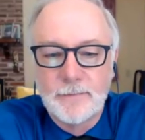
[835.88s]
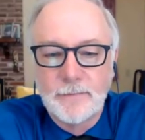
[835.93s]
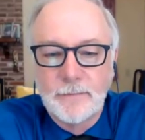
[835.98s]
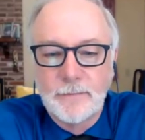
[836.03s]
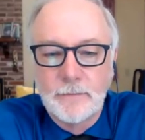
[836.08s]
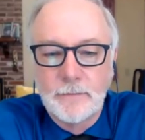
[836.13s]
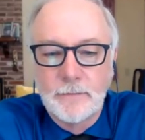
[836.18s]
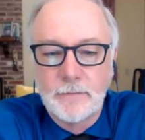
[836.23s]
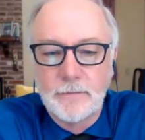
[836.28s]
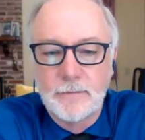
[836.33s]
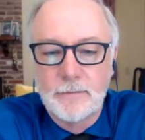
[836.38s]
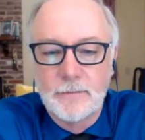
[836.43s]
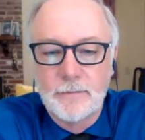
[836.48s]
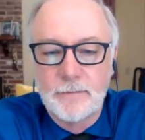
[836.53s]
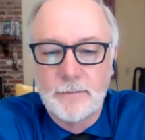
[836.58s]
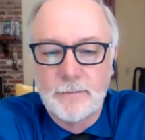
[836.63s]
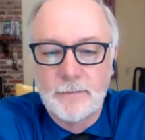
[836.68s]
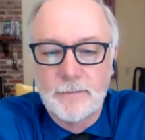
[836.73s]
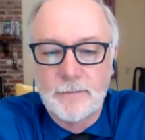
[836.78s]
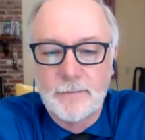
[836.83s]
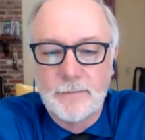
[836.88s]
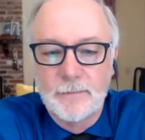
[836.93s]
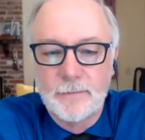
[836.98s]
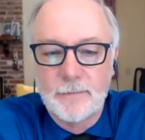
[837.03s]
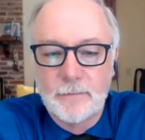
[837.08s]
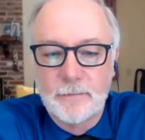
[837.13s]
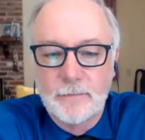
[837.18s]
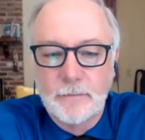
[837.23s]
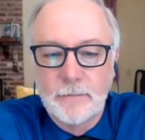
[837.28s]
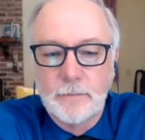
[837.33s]

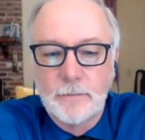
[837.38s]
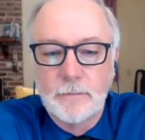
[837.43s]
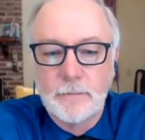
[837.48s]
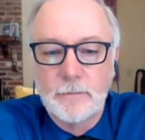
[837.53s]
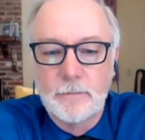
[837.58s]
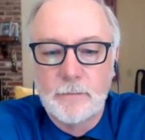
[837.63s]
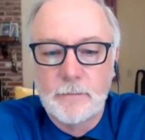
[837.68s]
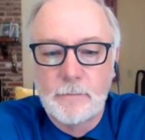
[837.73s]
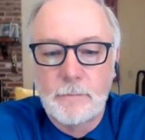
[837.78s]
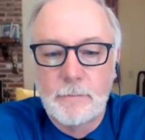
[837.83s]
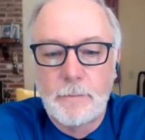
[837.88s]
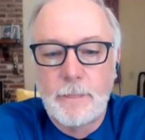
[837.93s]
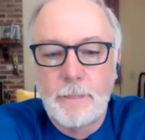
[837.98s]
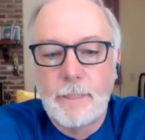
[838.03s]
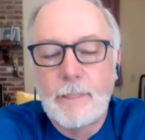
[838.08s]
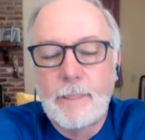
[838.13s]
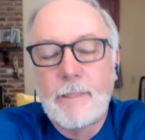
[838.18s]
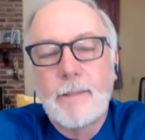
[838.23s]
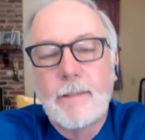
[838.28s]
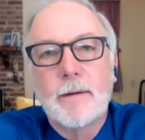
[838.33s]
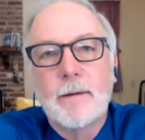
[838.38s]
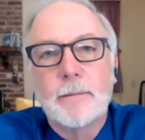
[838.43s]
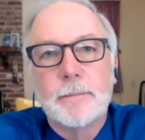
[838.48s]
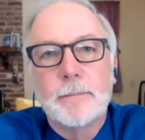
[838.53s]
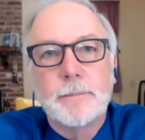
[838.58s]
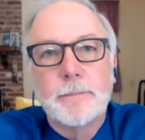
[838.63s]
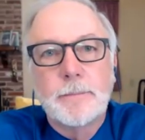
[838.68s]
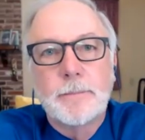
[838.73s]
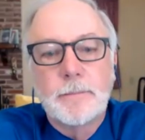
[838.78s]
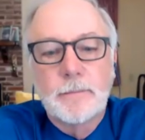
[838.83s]

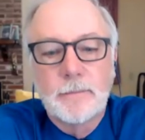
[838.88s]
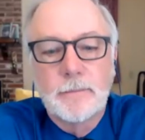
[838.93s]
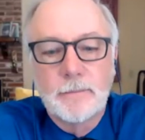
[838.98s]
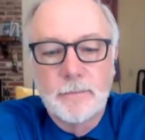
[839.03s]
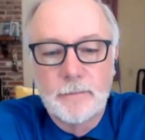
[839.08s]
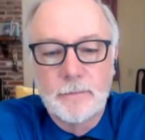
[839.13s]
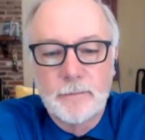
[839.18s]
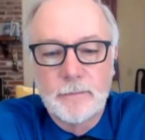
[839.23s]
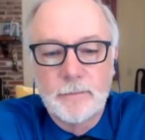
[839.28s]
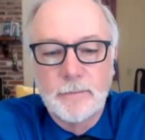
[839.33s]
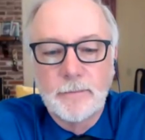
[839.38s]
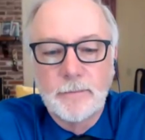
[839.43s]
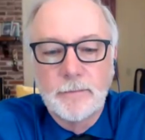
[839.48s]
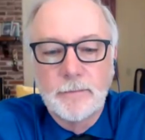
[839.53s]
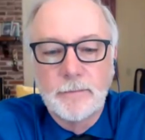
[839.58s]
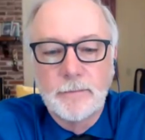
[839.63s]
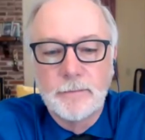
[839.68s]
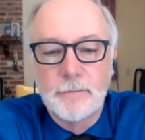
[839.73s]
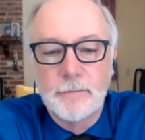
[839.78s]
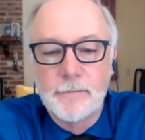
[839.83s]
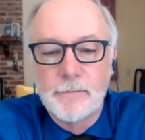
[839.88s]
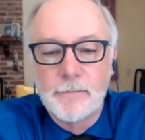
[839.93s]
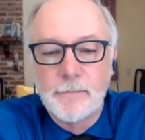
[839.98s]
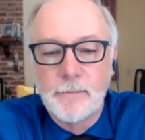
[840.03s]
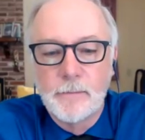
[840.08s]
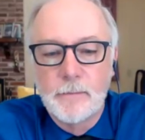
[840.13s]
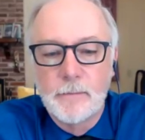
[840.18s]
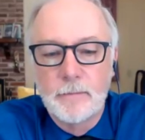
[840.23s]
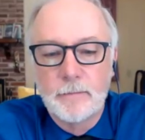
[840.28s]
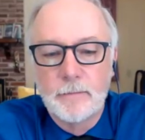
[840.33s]

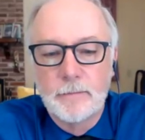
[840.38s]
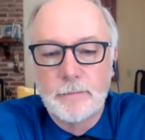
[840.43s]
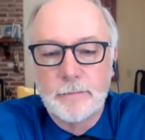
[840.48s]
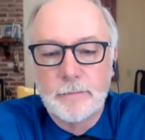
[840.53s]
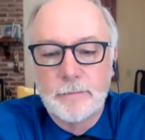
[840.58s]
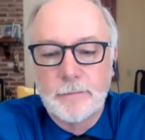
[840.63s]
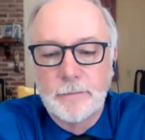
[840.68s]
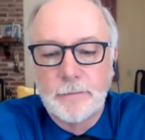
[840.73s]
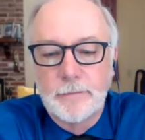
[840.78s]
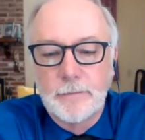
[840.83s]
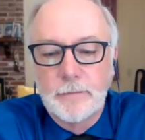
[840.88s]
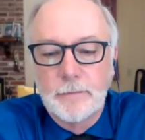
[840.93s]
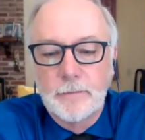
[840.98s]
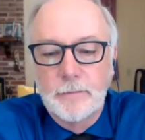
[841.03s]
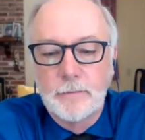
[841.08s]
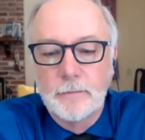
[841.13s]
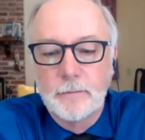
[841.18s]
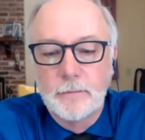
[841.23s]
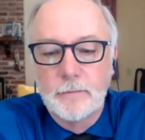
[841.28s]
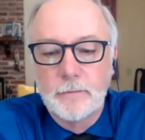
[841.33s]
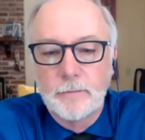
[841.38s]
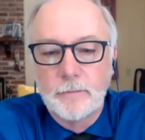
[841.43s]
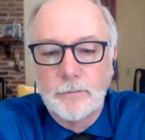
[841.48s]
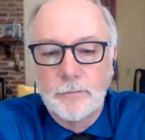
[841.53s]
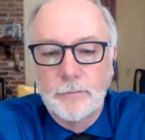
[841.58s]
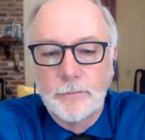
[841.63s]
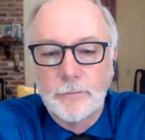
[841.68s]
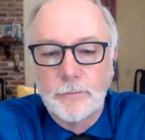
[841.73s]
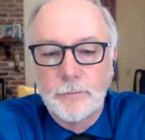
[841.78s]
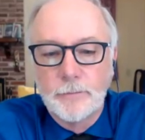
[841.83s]

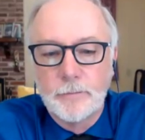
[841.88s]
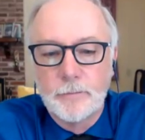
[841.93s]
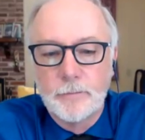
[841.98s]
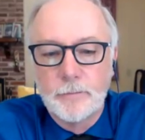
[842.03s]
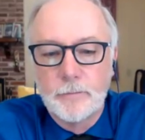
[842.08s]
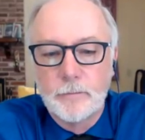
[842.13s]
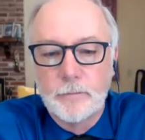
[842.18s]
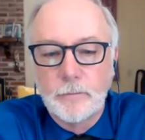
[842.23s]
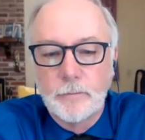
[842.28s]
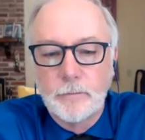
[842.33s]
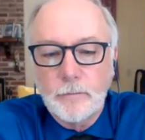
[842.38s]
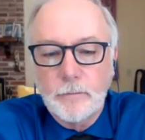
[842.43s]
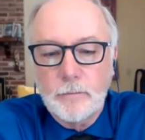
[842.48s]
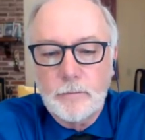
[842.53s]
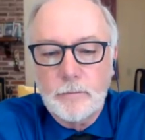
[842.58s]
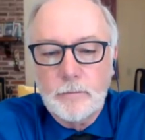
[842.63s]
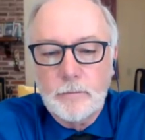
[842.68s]
(silent)